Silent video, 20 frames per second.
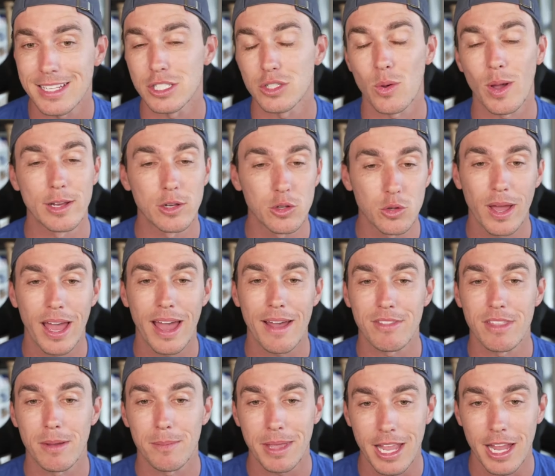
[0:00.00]
So I do
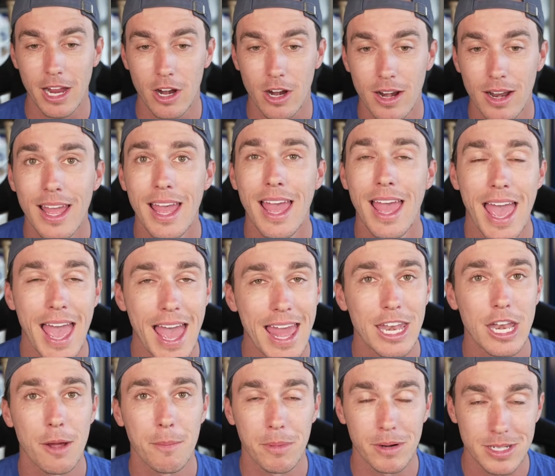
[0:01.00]
have them here at
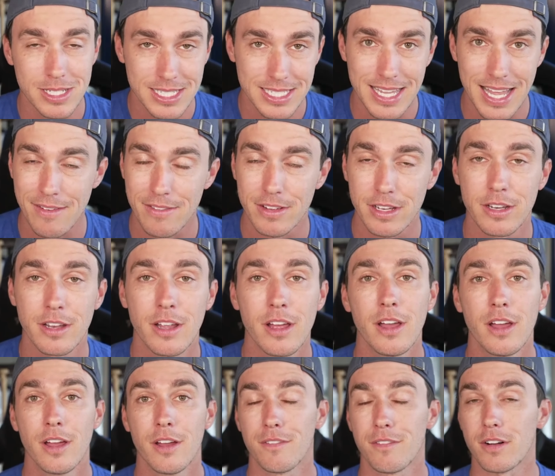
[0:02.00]
number 7
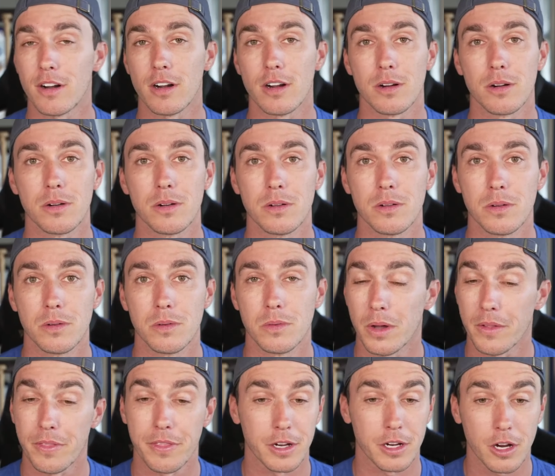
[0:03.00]
for
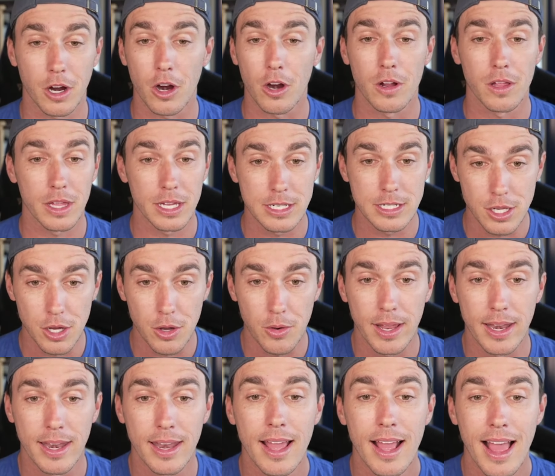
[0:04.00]
what they're currently
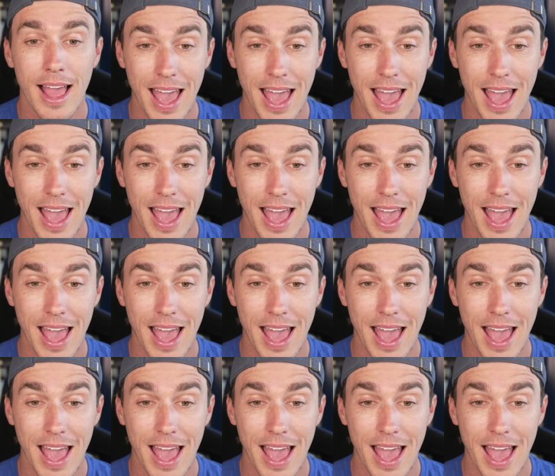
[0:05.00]
doing.